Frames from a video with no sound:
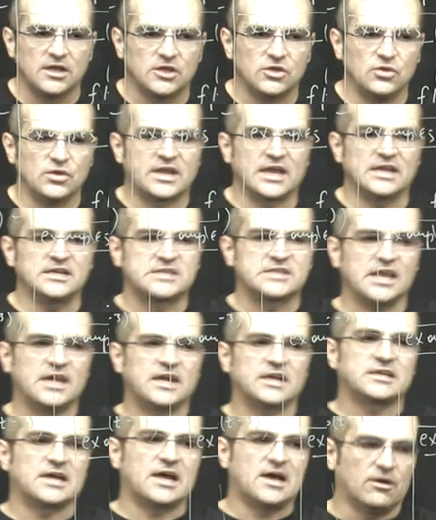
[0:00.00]
You can take
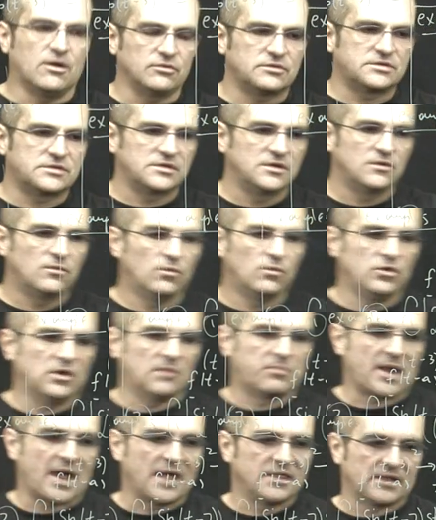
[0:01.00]
it out when you
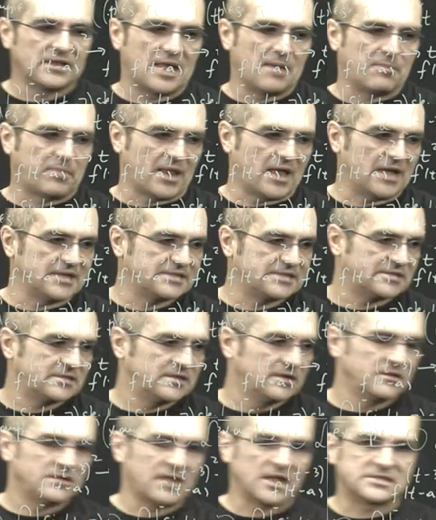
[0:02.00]
apply the Laplace.
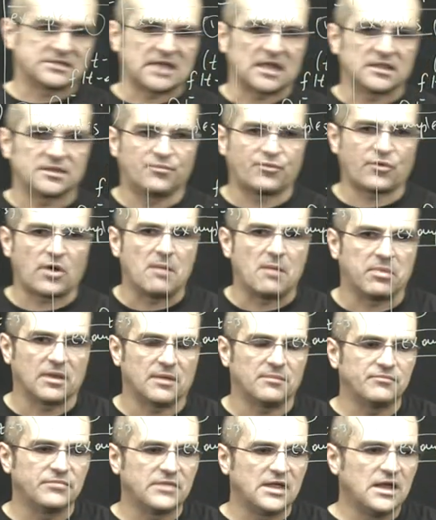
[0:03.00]
That's not a
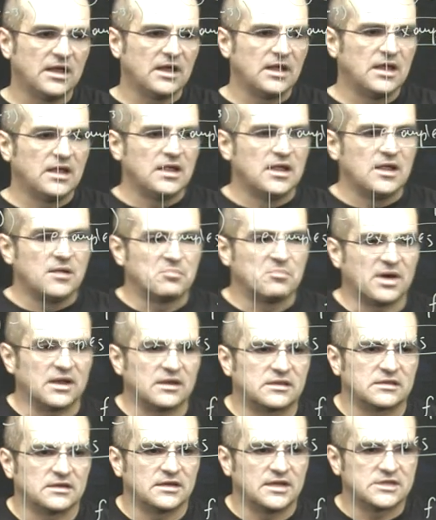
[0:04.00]
problem.
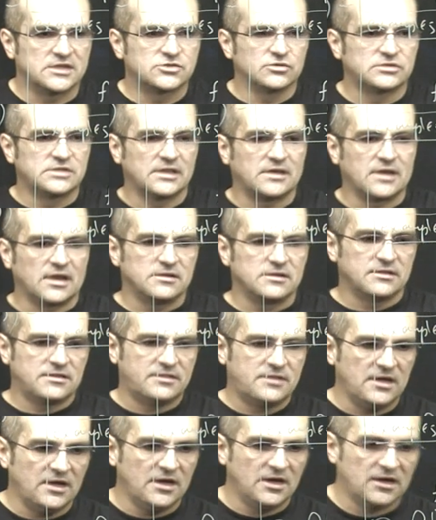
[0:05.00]
But let's do
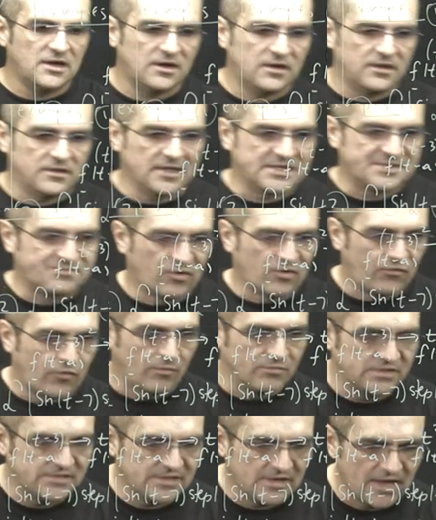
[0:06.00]
let's
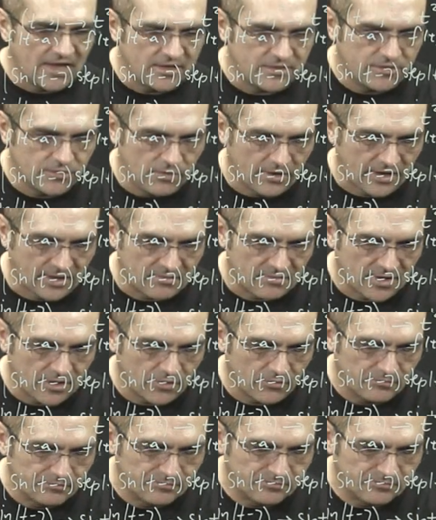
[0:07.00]
perform the delay theorem now.